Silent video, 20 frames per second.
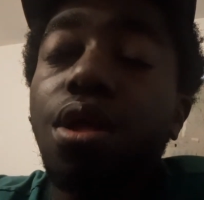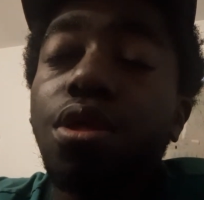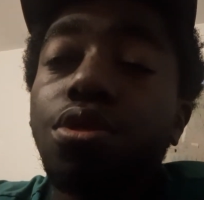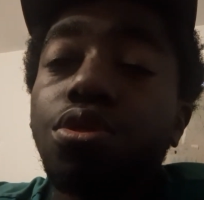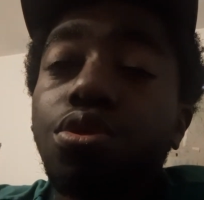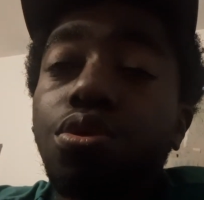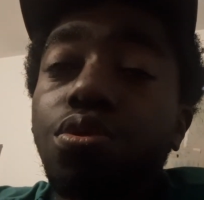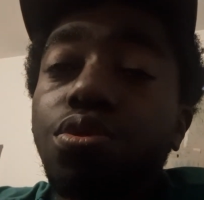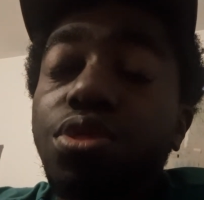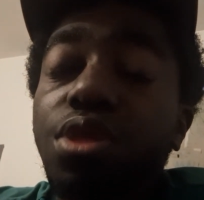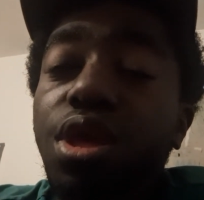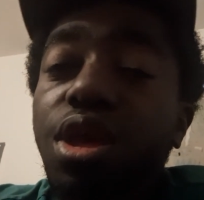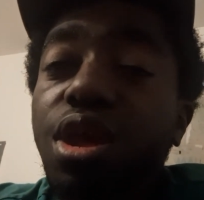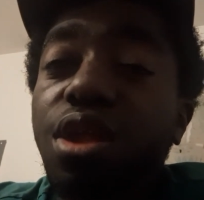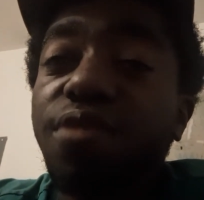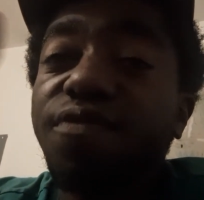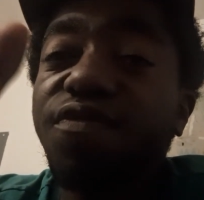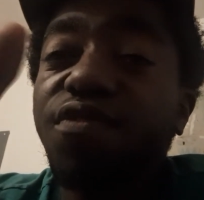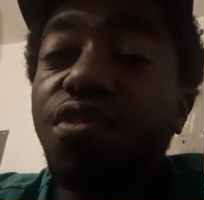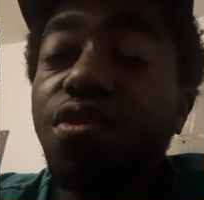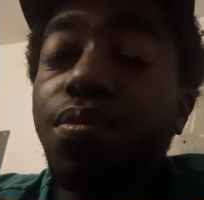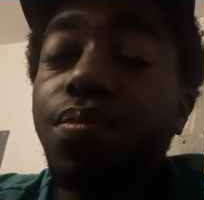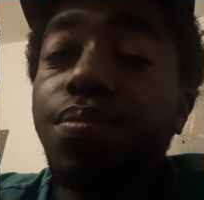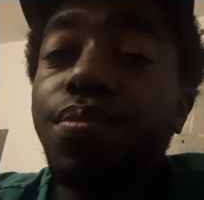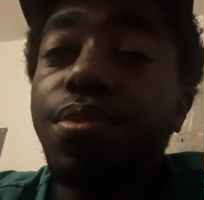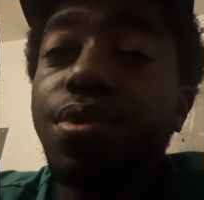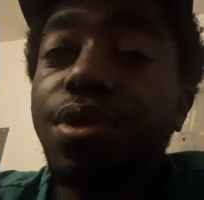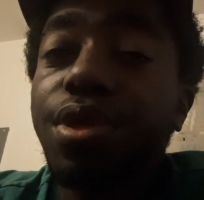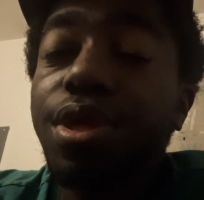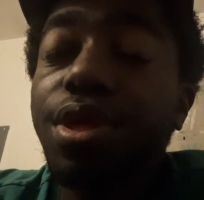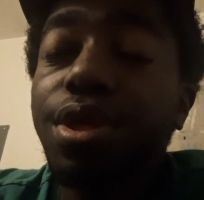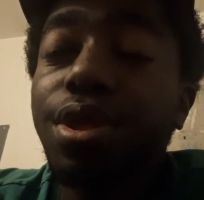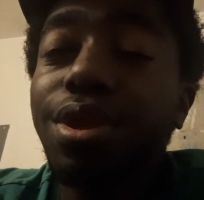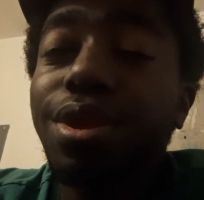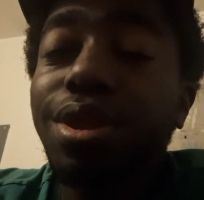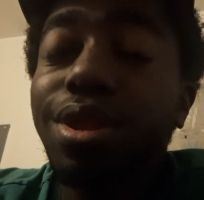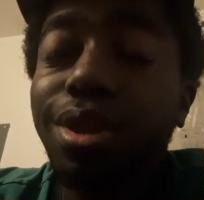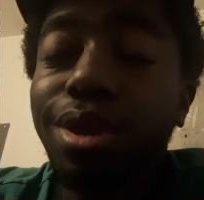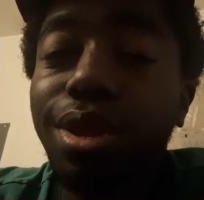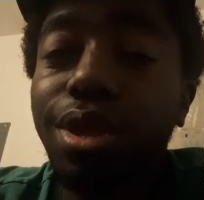Tuesday I gotta film again,
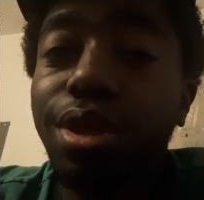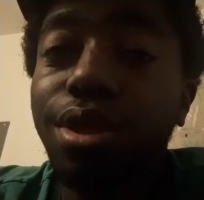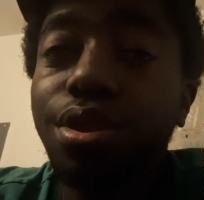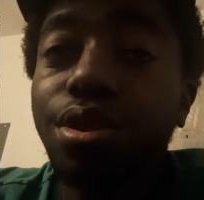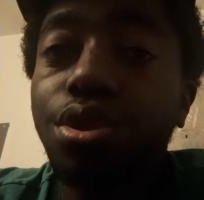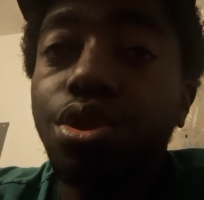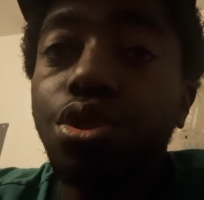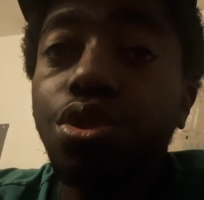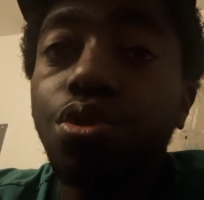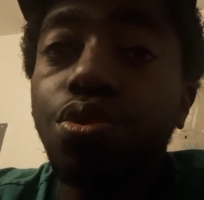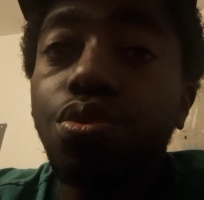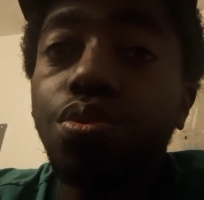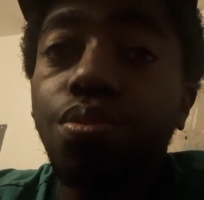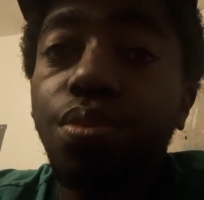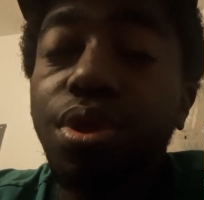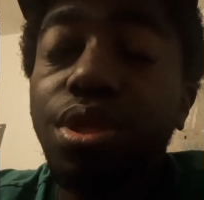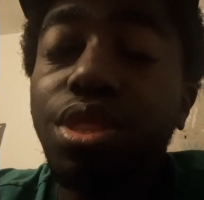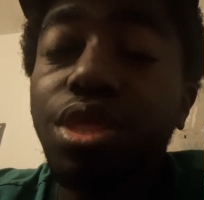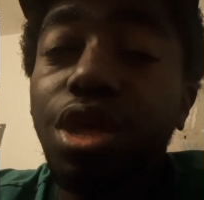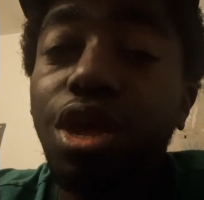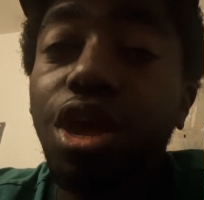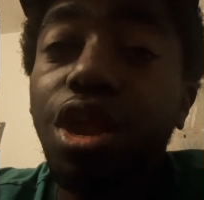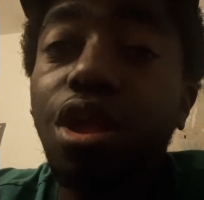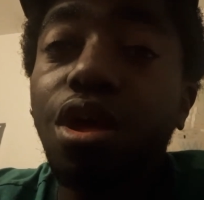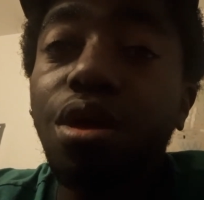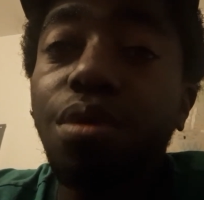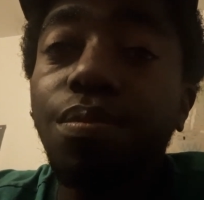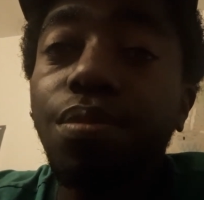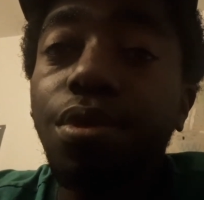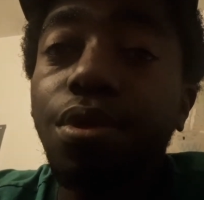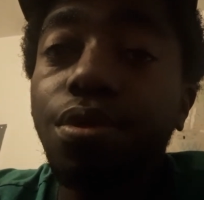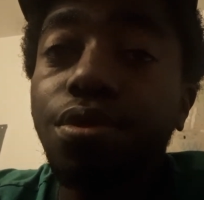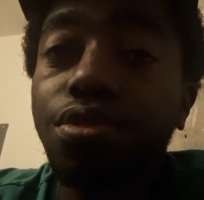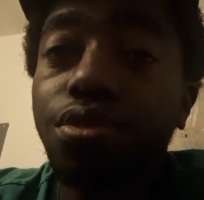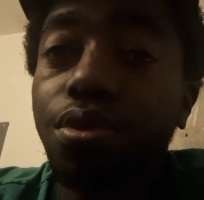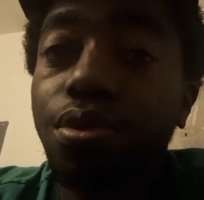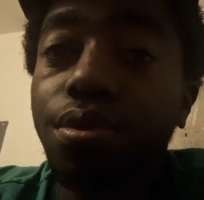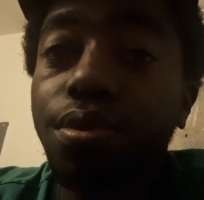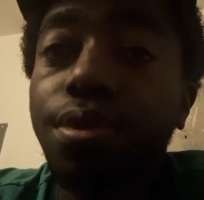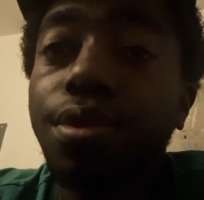and then Wednesday I gotta upload,
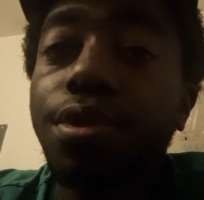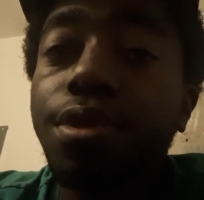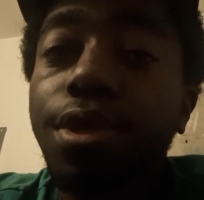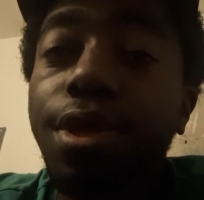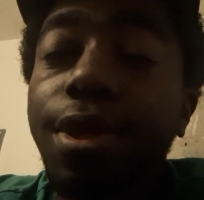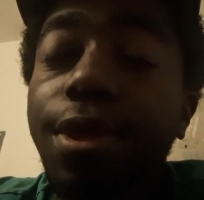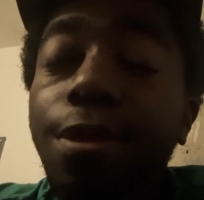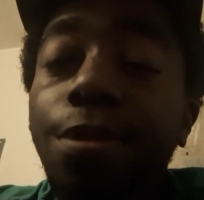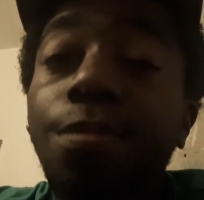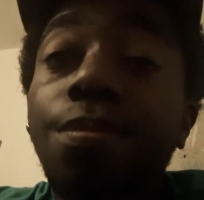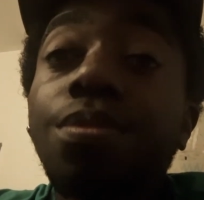so yeah.